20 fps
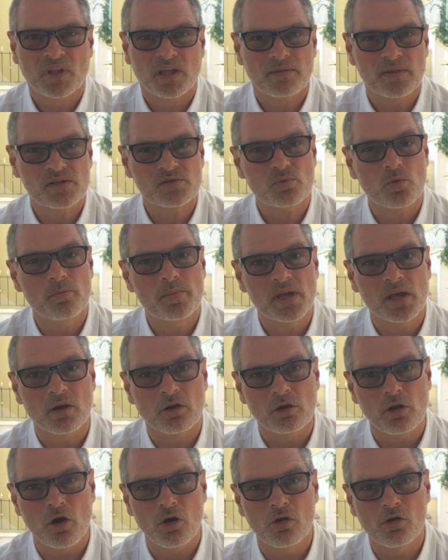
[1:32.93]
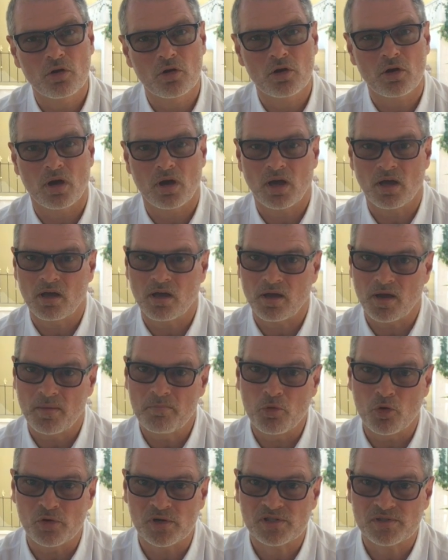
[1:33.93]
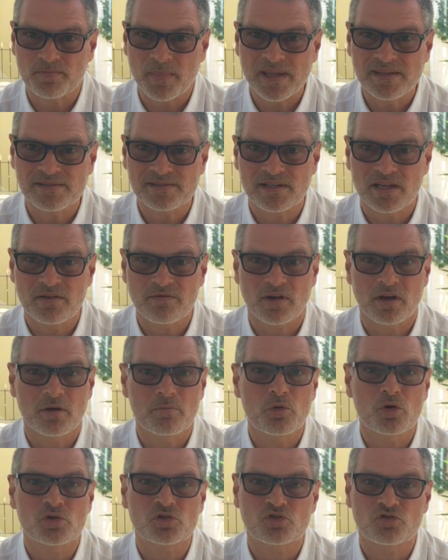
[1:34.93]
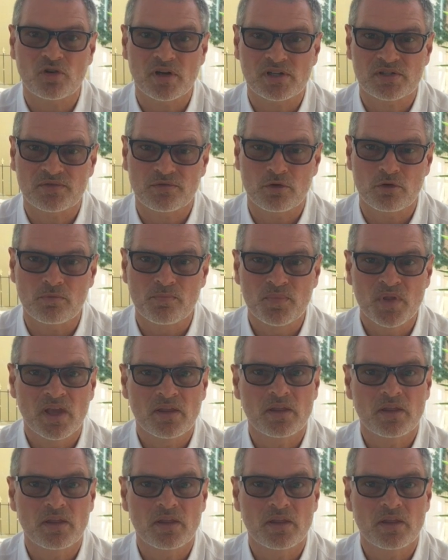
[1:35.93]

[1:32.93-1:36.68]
this will be a long, a more expensive and a more stressful